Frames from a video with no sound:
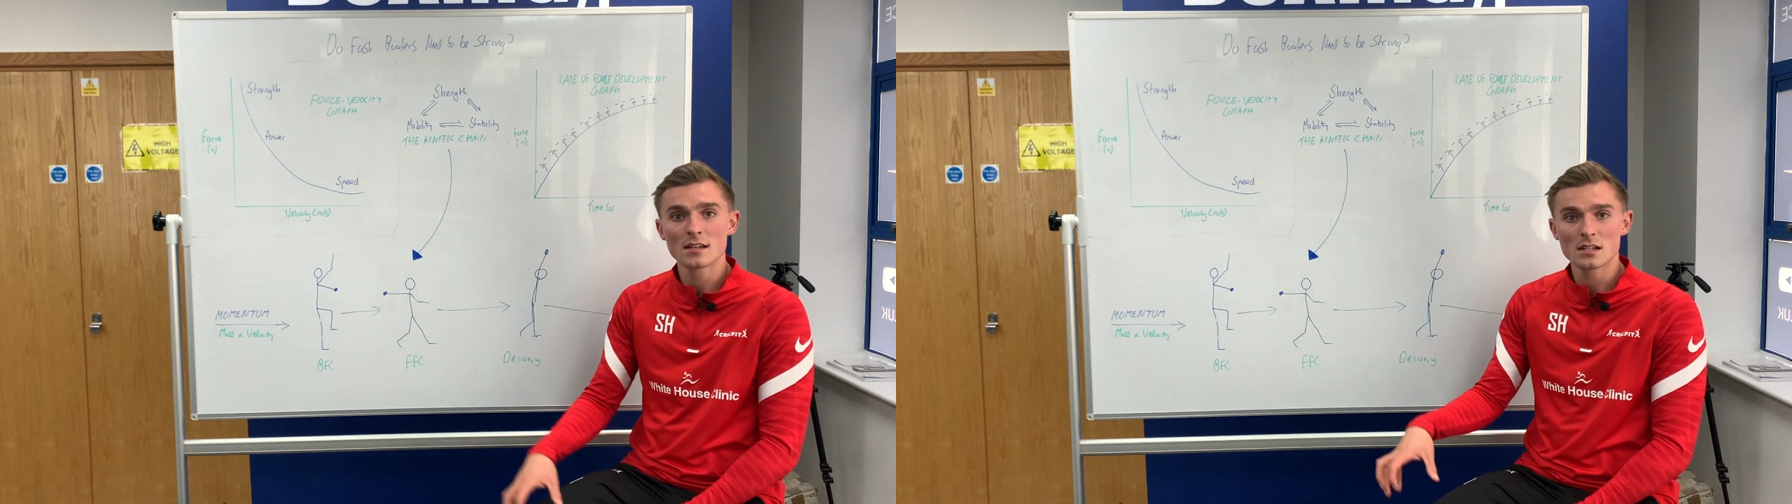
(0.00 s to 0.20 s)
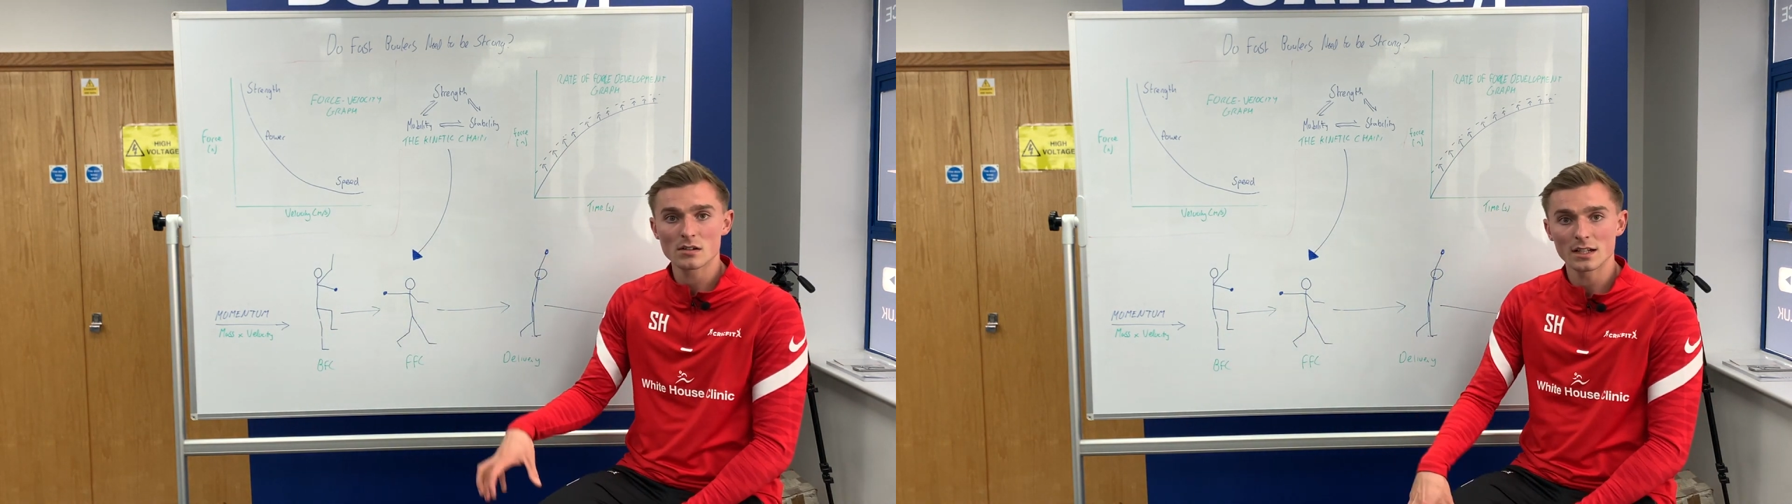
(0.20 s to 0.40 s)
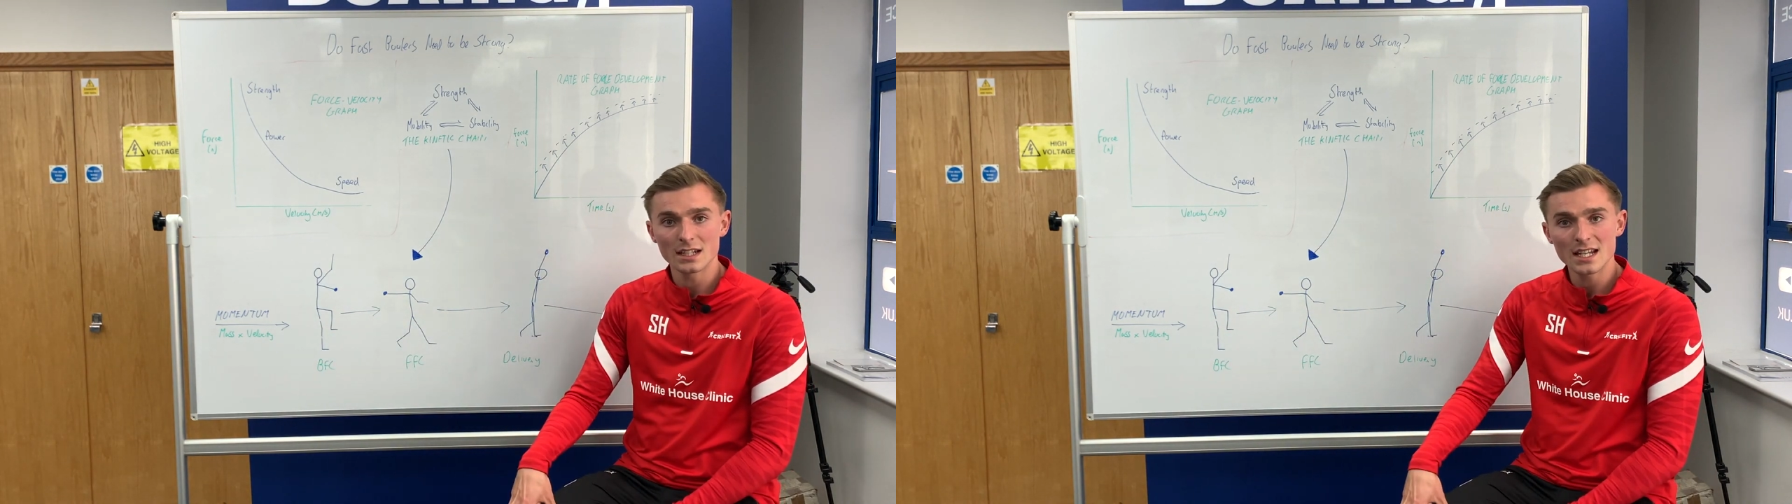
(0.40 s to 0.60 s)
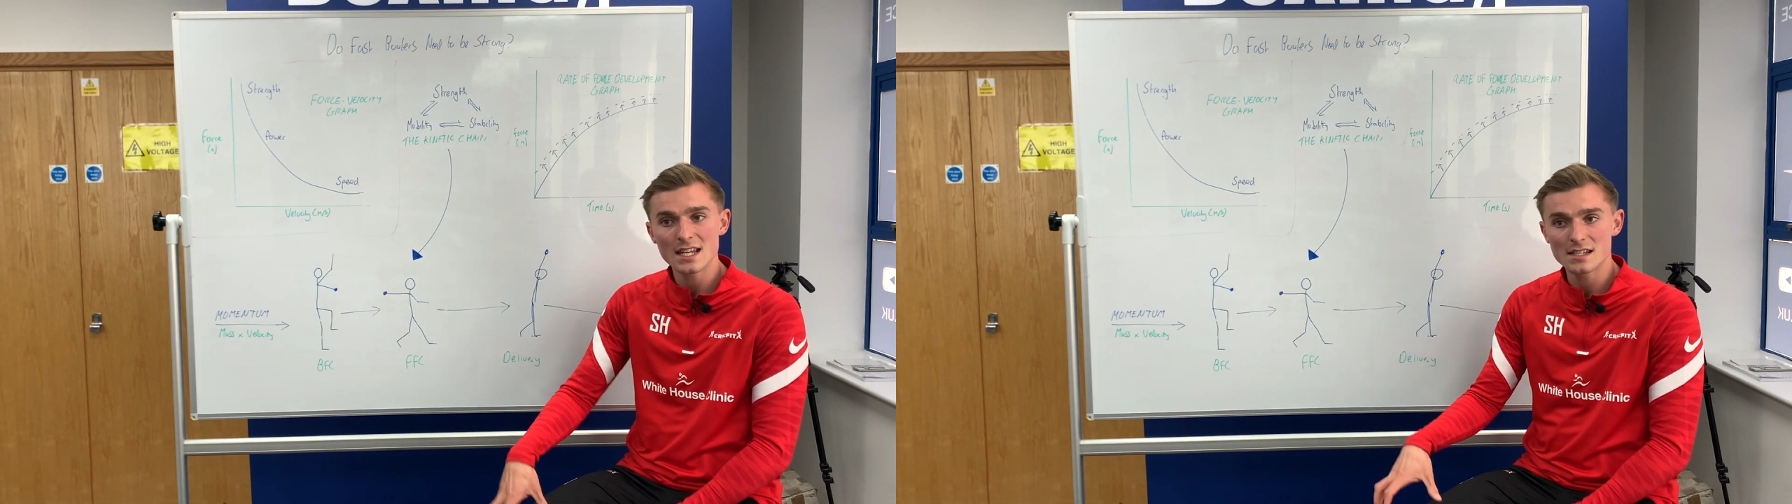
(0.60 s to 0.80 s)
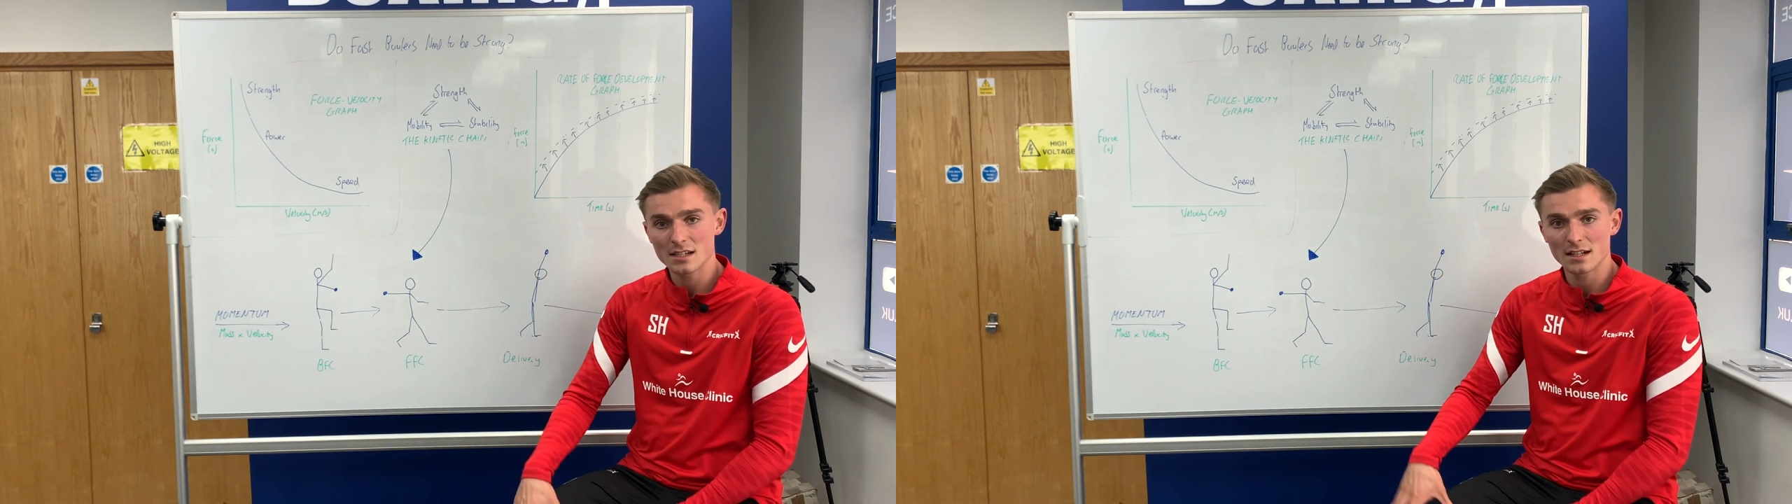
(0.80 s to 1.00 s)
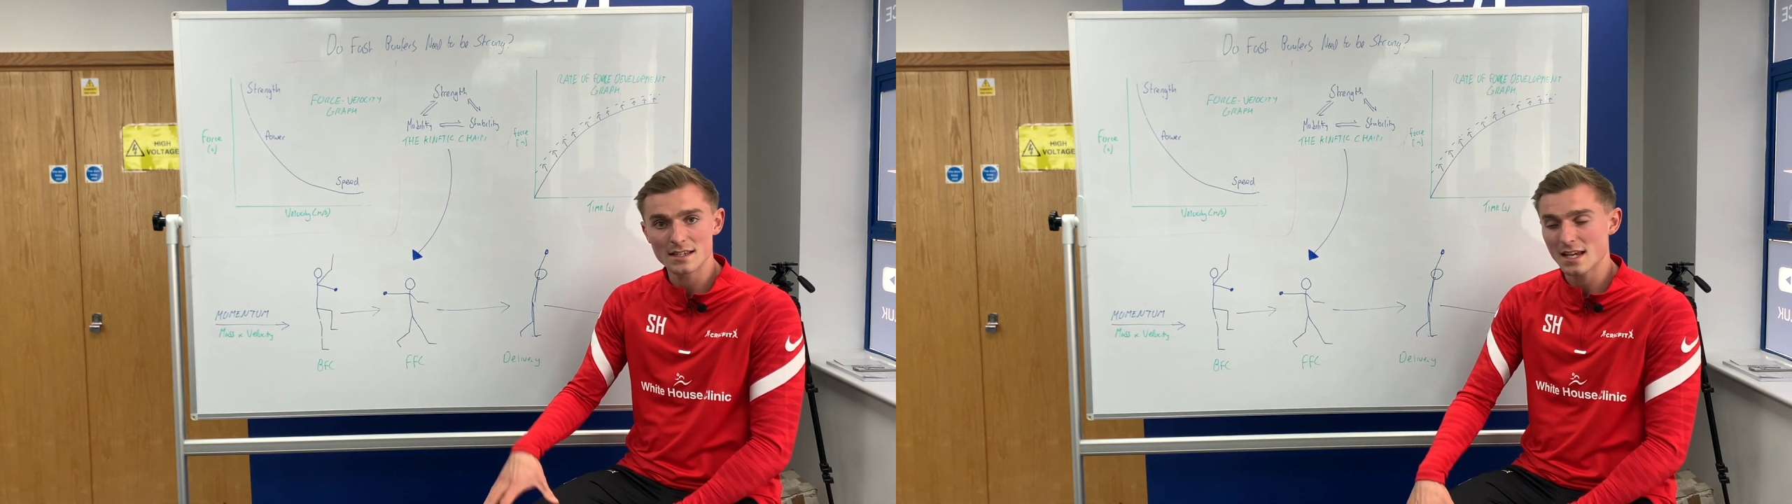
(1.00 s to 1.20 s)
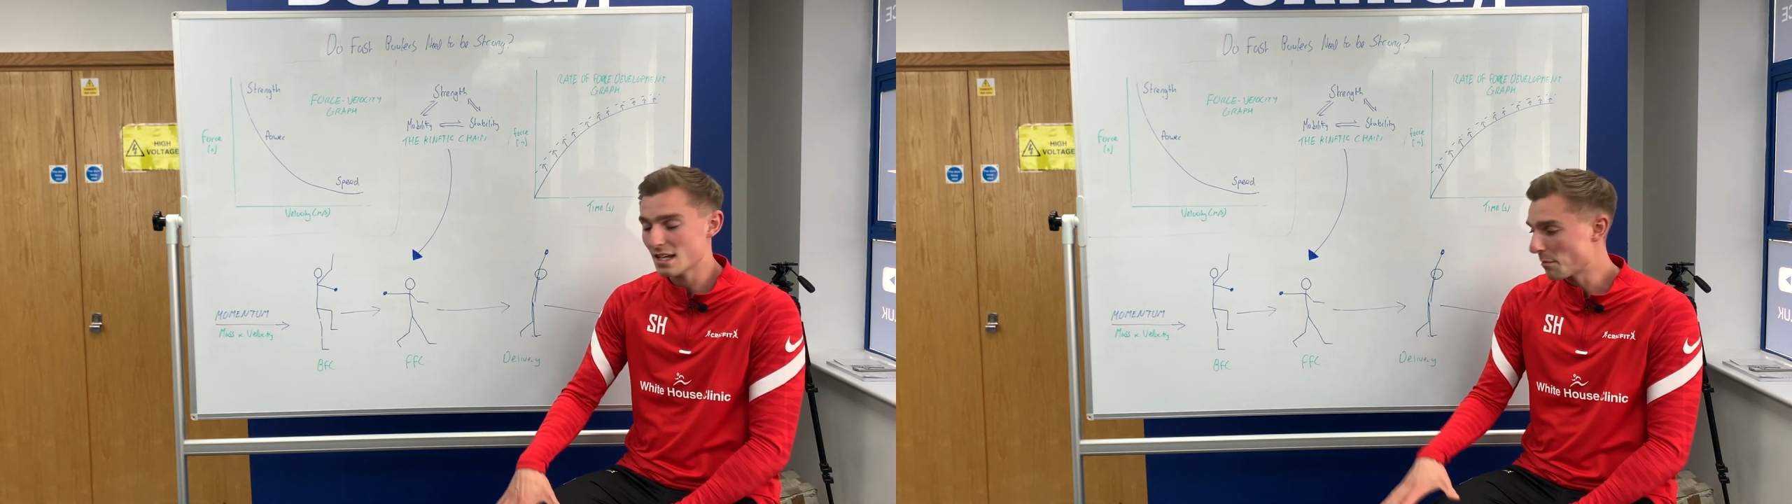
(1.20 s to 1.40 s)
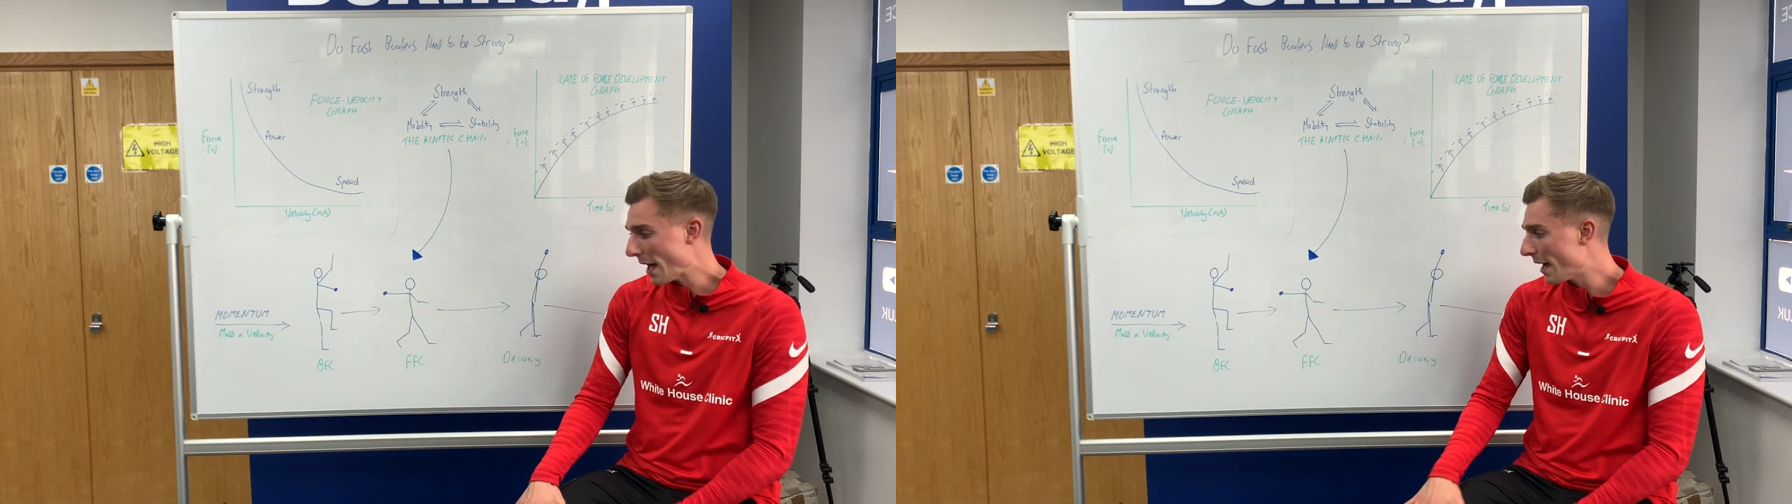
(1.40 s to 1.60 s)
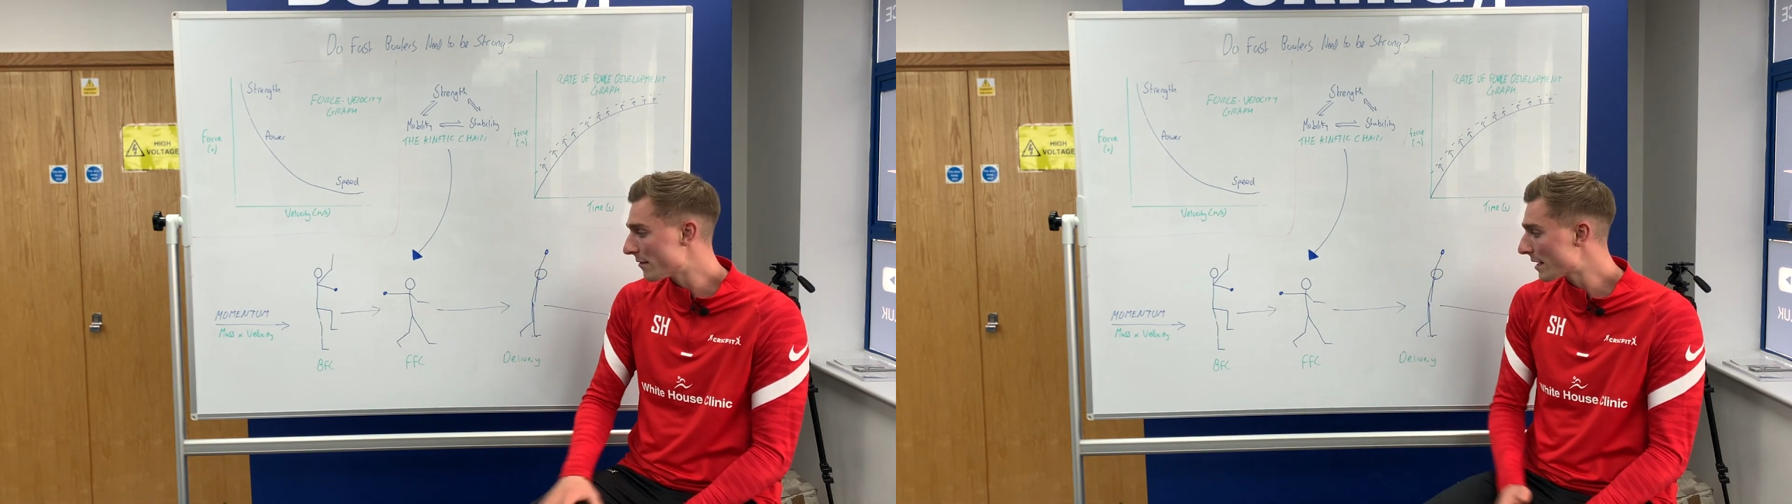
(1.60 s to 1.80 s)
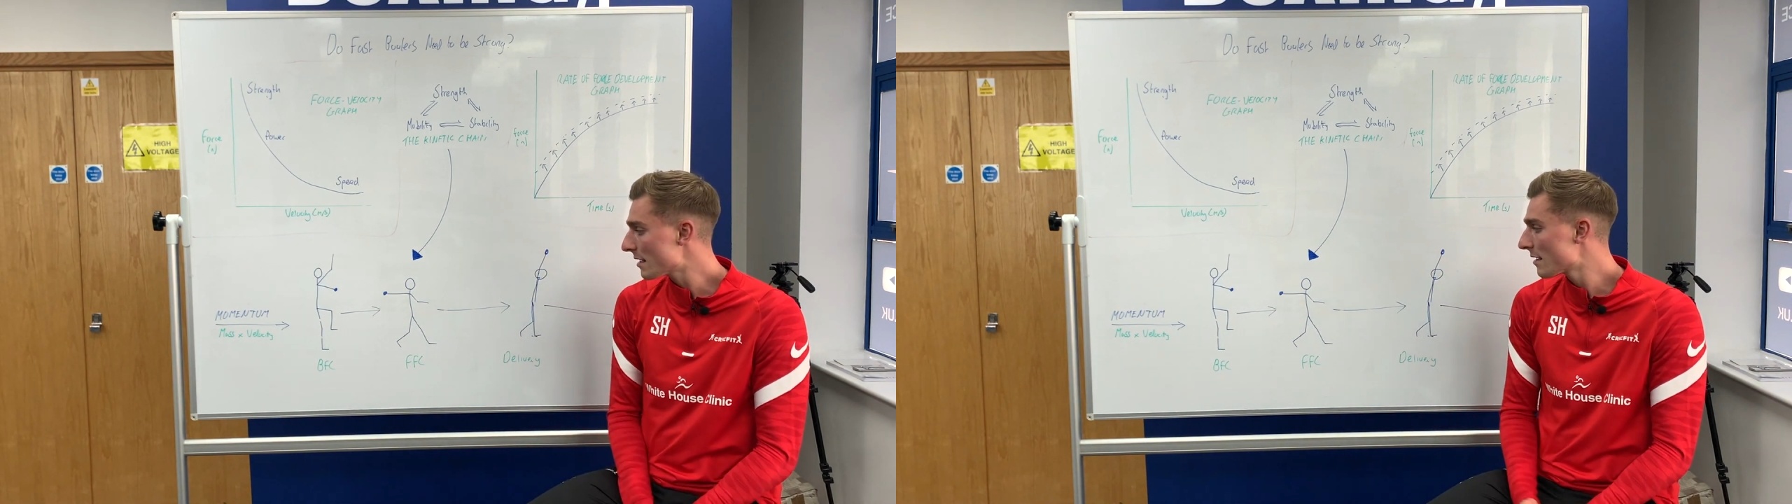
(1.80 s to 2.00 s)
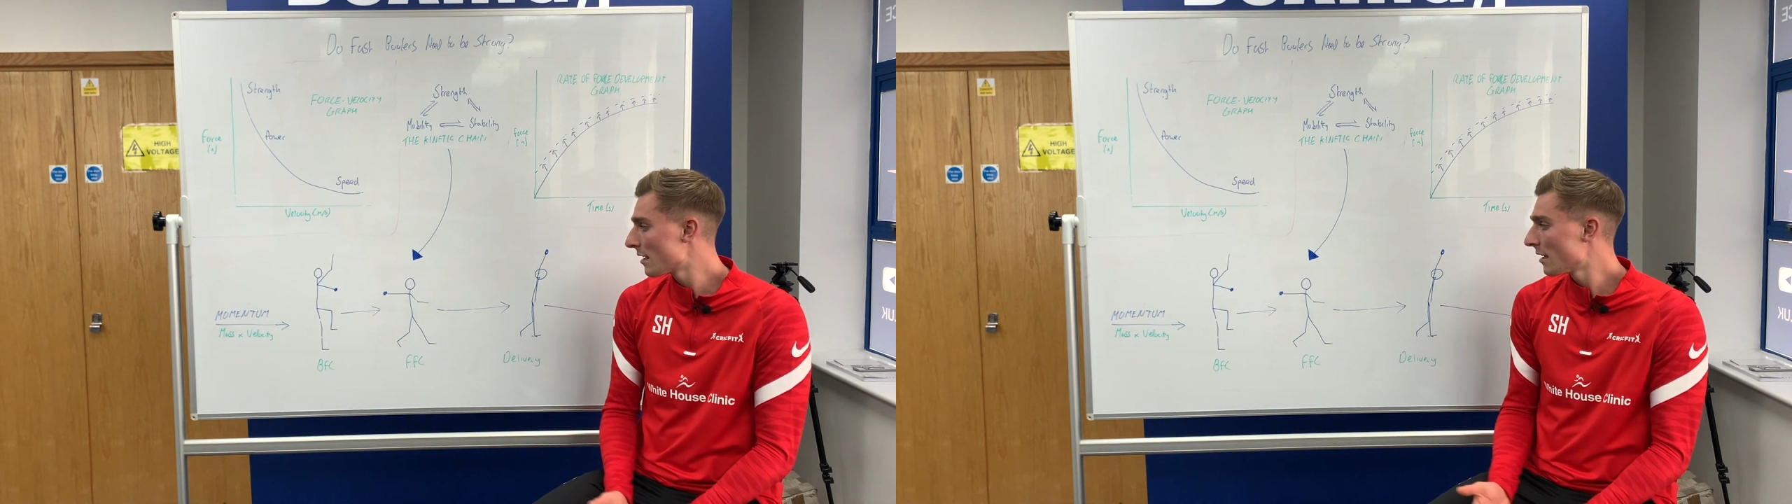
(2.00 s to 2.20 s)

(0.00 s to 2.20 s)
so our knee isn't going to take a pounding.